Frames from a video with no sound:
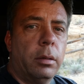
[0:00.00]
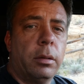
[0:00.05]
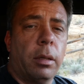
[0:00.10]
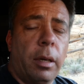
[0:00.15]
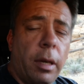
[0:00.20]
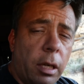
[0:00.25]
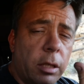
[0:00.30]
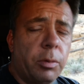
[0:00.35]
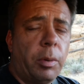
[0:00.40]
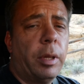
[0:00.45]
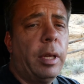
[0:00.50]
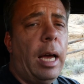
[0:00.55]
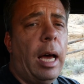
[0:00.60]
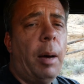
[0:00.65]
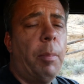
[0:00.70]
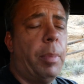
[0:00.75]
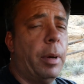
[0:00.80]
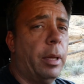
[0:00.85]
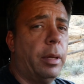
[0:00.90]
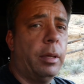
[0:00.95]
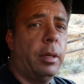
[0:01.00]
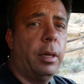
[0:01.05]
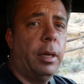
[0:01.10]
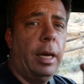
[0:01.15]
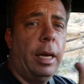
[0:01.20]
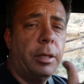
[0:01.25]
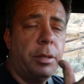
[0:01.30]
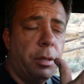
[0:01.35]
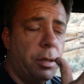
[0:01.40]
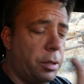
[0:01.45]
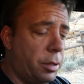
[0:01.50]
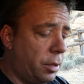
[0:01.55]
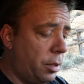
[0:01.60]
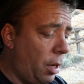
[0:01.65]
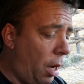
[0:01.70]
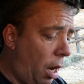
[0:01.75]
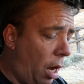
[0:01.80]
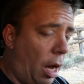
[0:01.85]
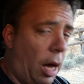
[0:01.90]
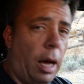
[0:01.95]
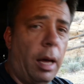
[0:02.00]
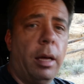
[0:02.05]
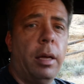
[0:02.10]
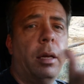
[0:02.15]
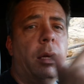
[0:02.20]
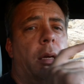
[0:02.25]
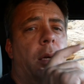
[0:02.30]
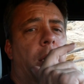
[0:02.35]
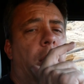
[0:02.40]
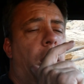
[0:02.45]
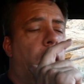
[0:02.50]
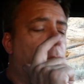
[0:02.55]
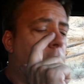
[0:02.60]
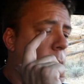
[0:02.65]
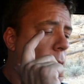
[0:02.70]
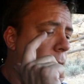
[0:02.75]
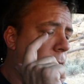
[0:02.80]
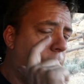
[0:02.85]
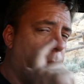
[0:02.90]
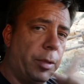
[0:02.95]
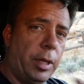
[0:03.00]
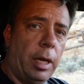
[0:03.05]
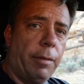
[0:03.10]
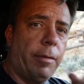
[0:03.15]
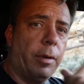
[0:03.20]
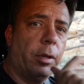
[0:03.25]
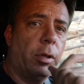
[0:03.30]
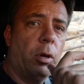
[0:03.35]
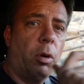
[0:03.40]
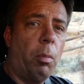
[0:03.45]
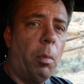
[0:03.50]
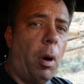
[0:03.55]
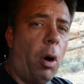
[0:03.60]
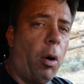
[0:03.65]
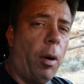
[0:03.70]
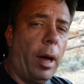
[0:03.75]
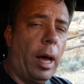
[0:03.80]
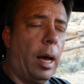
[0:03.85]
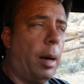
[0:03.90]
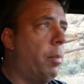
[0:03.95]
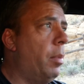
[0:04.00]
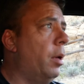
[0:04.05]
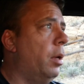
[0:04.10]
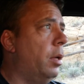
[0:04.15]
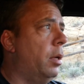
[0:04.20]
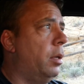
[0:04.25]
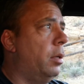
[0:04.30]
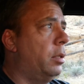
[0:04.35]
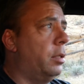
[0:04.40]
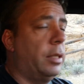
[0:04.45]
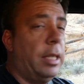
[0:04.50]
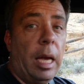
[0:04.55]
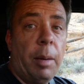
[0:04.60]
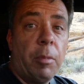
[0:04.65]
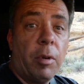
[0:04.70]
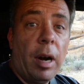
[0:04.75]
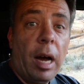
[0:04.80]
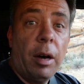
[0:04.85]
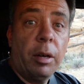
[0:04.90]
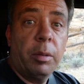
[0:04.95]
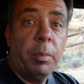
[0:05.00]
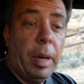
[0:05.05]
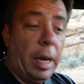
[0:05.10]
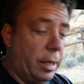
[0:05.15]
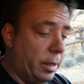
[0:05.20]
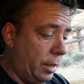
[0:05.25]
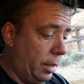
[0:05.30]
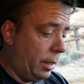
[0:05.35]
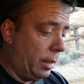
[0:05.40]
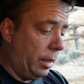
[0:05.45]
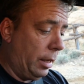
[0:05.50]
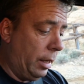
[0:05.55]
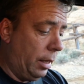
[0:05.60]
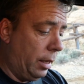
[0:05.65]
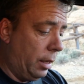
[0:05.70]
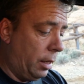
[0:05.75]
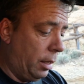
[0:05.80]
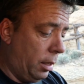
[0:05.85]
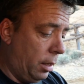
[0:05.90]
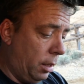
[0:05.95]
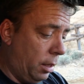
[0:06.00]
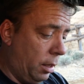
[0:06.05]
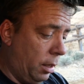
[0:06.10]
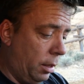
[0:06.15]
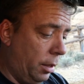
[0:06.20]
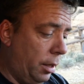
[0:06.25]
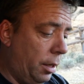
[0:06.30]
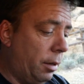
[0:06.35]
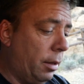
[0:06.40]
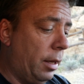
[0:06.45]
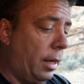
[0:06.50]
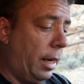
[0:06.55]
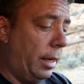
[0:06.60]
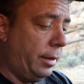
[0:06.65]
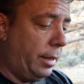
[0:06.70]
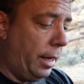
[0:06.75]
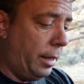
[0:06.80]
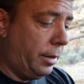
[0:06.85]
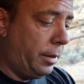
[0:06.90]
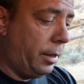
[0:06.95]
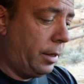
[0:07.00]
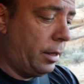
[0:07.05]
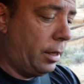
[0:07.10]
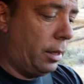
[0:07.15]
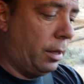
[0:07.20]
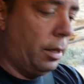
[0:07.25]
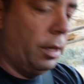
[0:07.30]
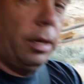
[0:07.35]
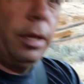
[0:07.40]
So here's what happened, as you saw, on the way from Denver to Moab. Same route, basically, nearly identical.